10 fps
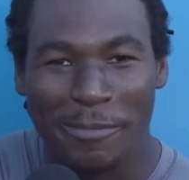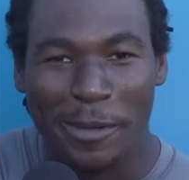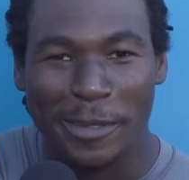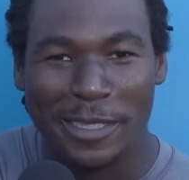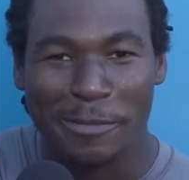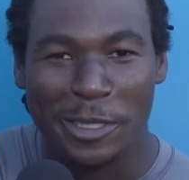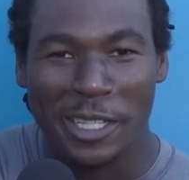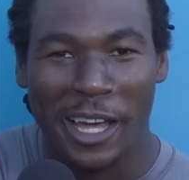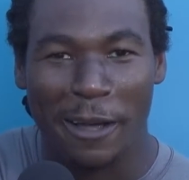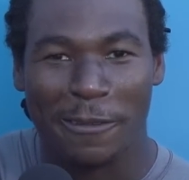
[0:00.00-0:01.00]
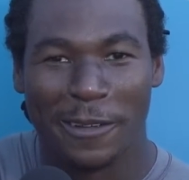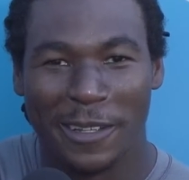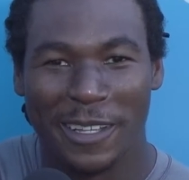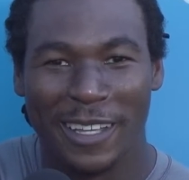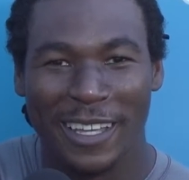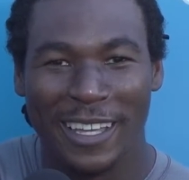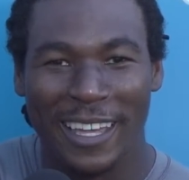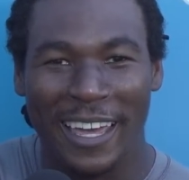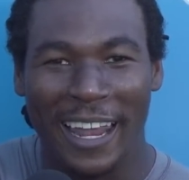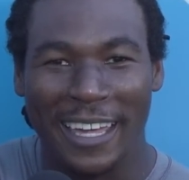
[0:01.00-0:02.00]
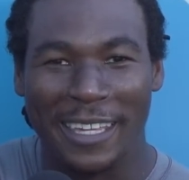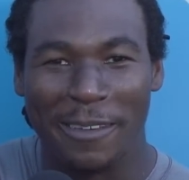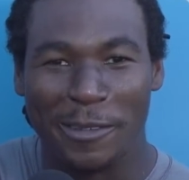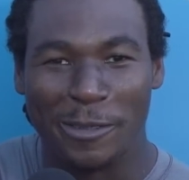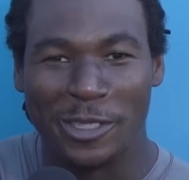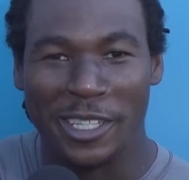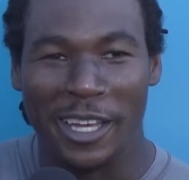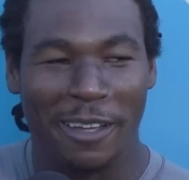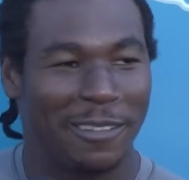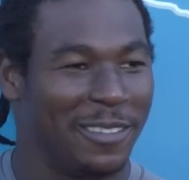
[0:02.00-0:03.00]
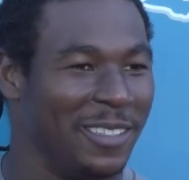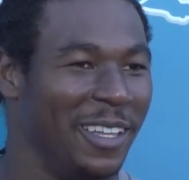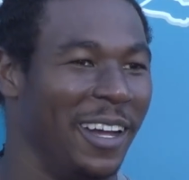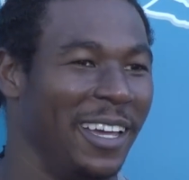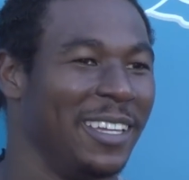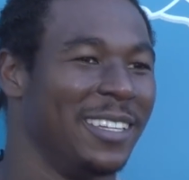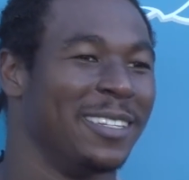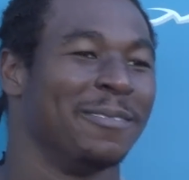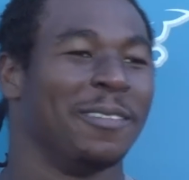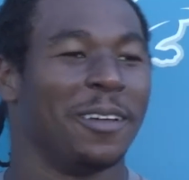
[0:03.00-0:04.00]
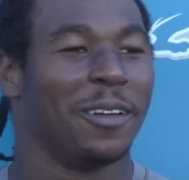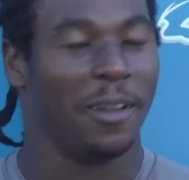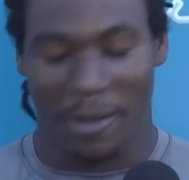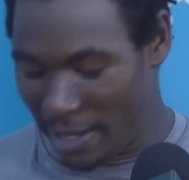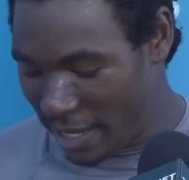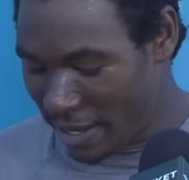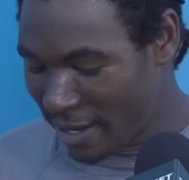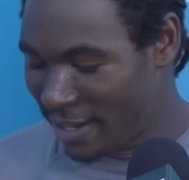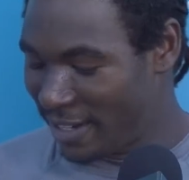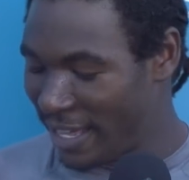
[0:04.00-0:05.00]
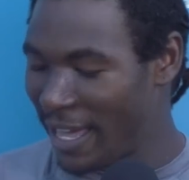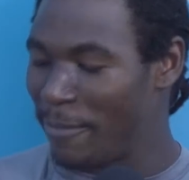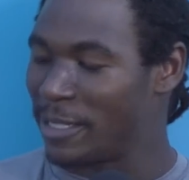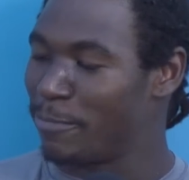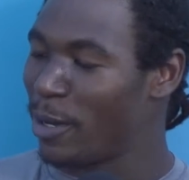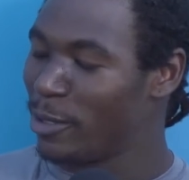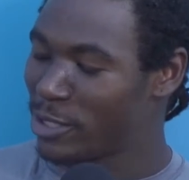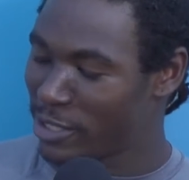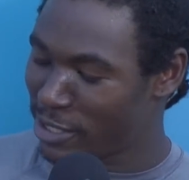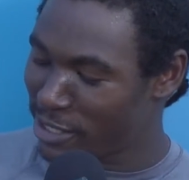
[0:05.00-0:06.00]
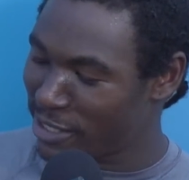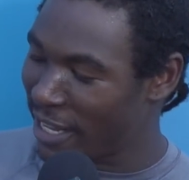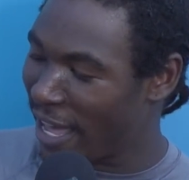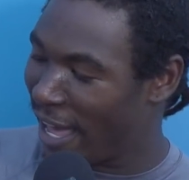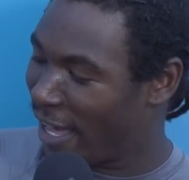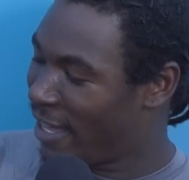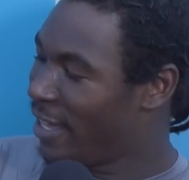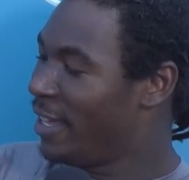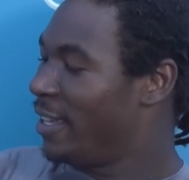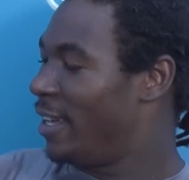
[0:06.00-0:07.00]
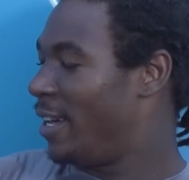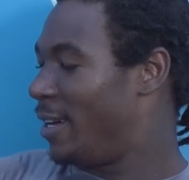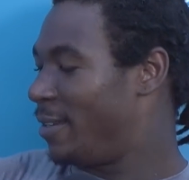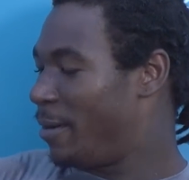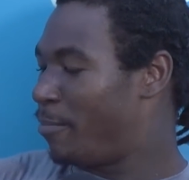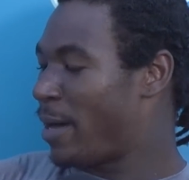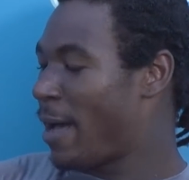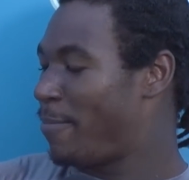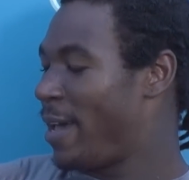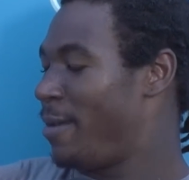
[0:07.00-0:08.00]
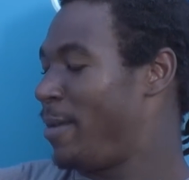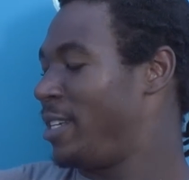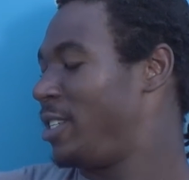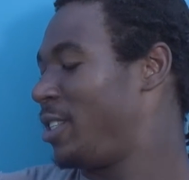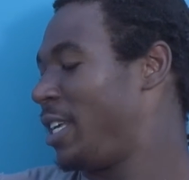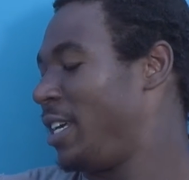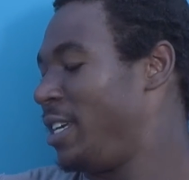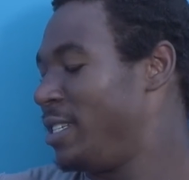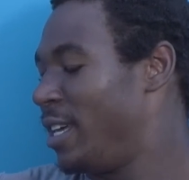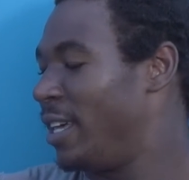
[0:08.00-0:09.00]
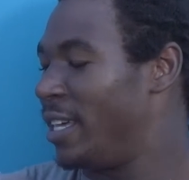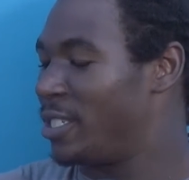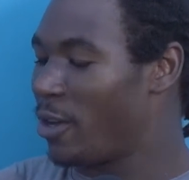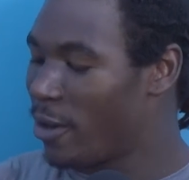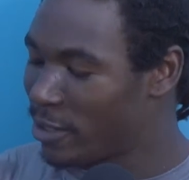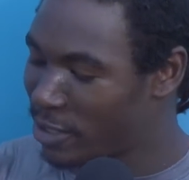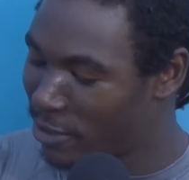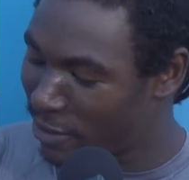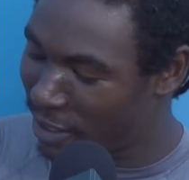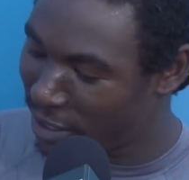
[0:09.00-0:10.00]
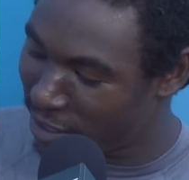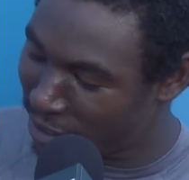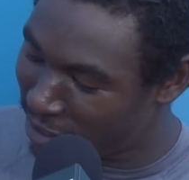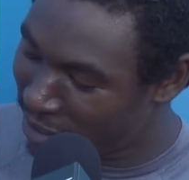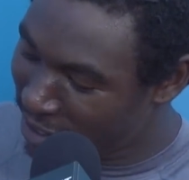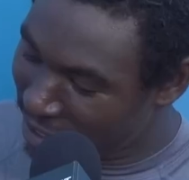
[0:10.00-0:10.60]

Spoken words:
bring me some stuff, and I give you stuff. All right. Right here, they gave me some posters. I got them pop animation thingies. It's Naruto in here.